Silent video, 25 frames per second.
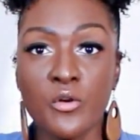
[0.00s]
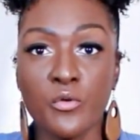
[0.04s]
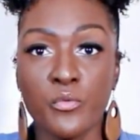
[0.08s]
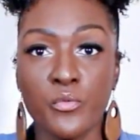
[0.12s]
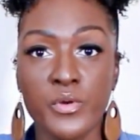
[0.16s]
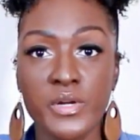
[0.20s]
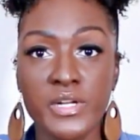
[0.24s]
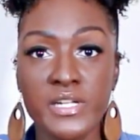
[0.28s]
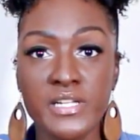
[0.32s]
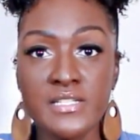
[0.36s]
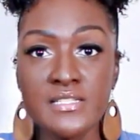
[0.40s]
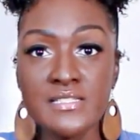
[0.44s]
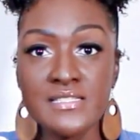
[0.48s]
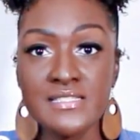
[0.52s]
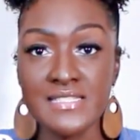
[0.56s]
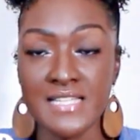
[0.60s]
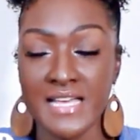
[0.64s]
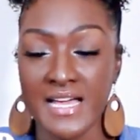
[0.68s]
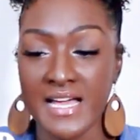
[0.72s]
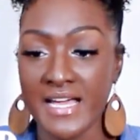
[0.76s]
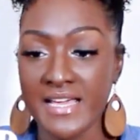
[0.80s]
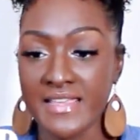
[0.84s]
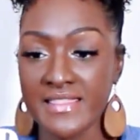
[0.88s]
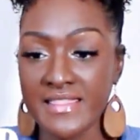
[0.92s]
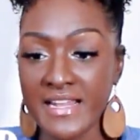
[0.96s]
wooden
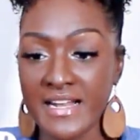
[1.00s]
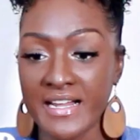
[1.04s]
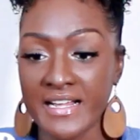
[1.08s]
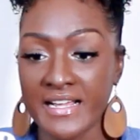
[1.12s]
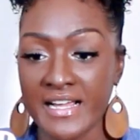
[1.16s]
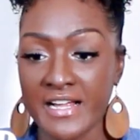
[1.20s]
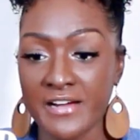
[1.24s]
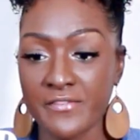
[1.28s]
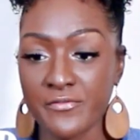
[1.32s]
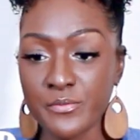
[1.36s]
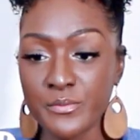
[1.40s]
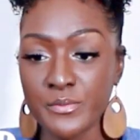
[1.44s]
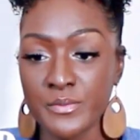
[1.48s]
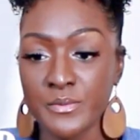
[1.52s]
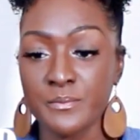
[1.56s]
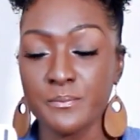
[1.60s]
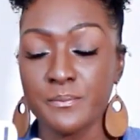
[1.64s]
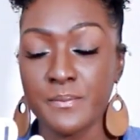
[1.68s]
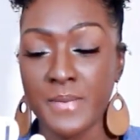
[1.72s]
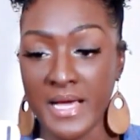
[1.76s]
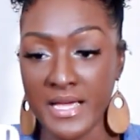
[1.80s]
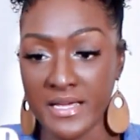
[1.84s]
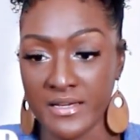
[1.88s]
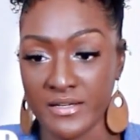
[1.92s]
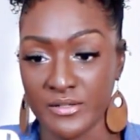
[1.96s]
sign that I got from
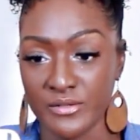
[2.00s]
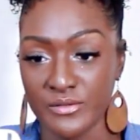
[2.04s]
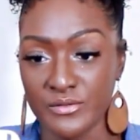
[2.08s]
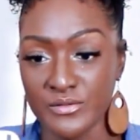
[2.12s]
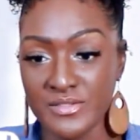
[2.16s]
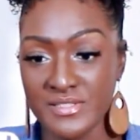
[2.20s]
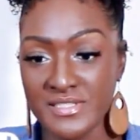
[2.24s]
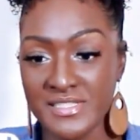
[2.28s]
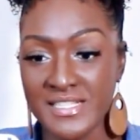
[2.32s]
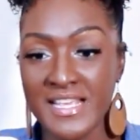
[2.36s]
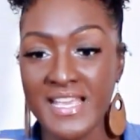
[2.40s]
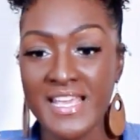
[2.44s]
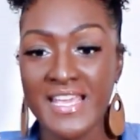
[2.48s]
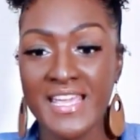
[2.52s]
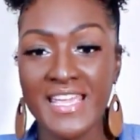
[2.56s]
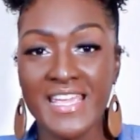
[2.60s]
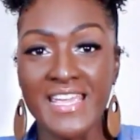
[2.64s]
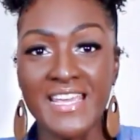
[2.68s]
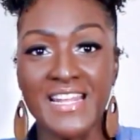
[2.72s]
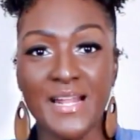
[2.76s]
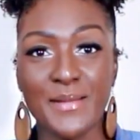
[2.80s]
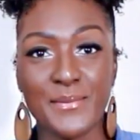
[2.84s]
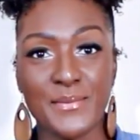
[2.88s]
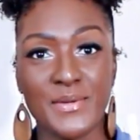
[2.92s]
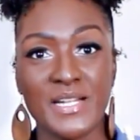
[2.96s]
Michael's,
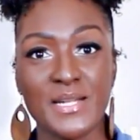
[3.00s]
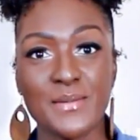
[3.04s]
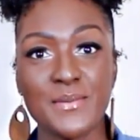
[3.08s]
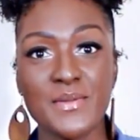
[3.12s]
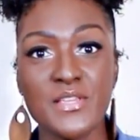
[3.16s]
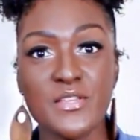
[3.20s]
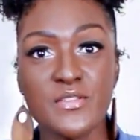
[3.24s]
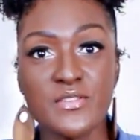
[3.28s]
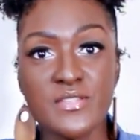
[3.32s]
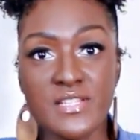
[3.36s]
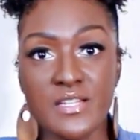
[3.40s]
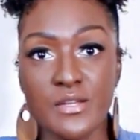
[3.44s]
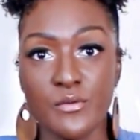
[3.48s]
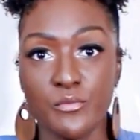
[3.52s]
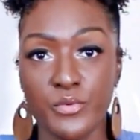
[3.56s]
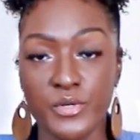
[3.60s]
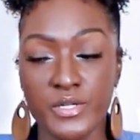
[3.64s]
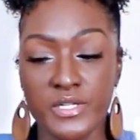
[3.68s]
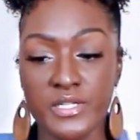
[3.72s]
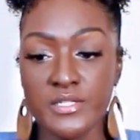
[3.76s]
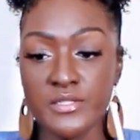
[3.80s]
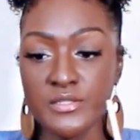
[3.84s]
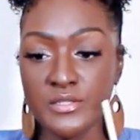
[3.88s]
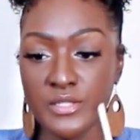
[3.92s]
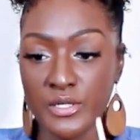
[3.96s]
and I'm going to be using a
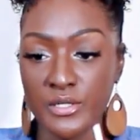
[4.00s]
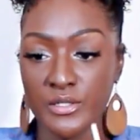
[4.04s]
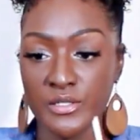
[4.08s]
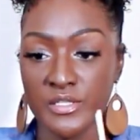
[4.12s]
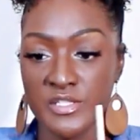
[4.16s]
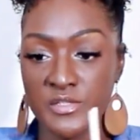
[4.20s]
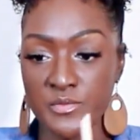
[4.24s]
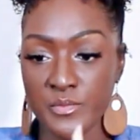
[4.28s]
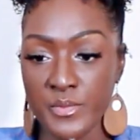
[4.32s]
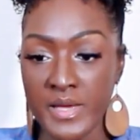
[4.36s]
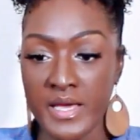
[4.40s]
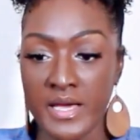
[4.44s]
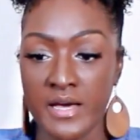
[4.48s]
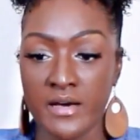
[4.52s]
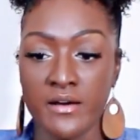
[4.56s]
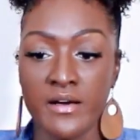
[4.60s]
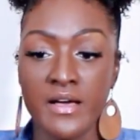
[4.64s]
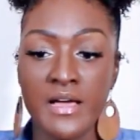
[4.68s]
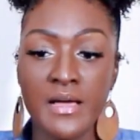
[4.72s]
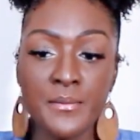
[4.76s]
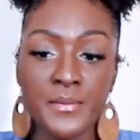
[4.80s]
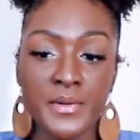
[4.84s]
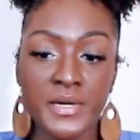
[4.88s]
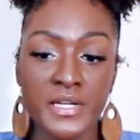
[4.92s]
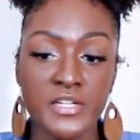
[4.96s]
wooden doll as well.
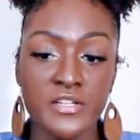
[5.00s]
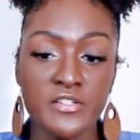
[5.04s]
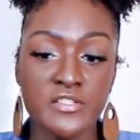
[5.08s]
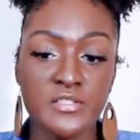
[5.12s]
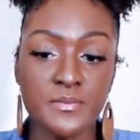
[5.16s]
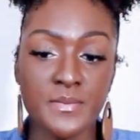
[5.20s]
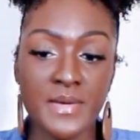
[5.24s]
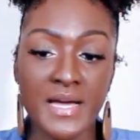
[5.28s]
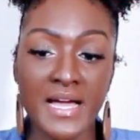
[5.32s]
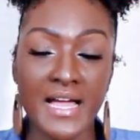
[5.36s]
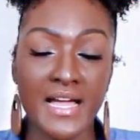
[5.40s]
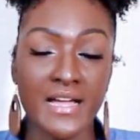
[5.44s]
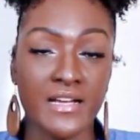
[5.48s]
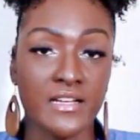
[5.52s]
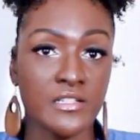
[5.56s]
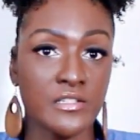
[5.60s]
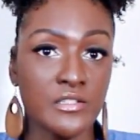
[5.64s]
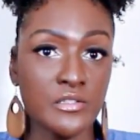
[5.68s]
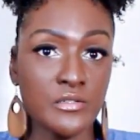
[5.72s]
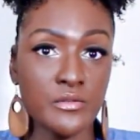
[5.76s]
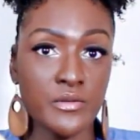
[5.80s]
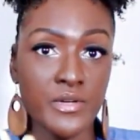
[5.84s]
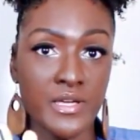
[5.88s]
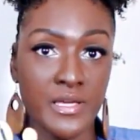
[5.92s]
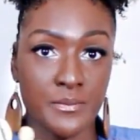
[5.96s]
I'm going to use some hot
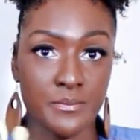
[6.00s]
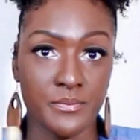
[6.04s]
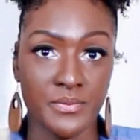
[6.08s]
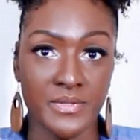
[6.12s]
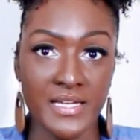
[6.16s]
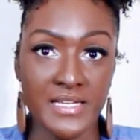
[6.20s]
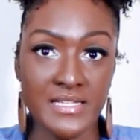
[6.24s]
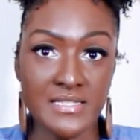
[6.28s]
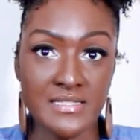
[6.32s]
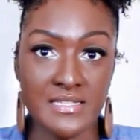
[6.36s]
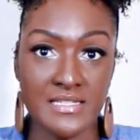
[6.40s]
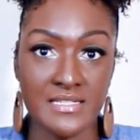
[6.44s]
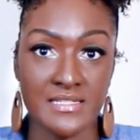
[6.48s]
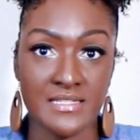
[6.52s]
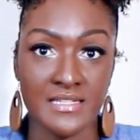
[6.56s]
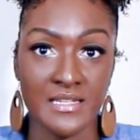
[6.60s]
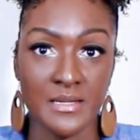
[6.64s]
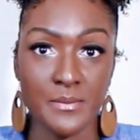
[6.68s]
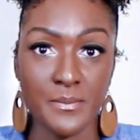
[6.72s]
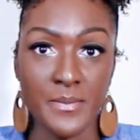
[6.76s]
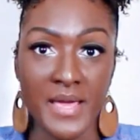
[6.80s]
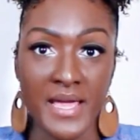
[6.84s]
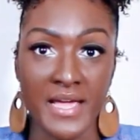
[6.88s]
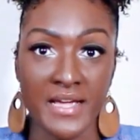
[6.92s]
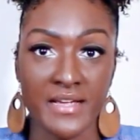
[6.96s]
glue and place this on the
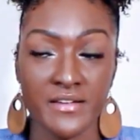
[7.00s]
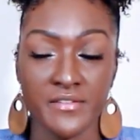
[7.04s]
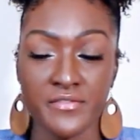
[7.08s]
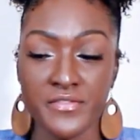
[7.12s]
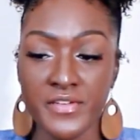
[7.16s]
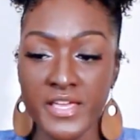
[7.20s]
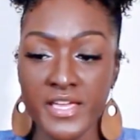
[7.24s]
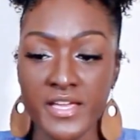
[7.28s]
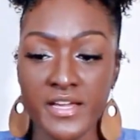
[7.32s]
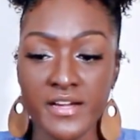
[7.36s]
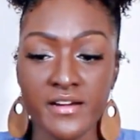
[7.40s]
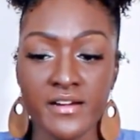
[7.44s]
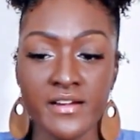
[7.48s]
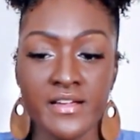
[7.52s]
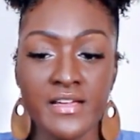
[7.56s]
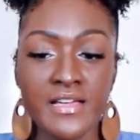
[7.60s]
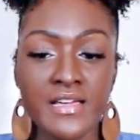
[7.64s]
back of here.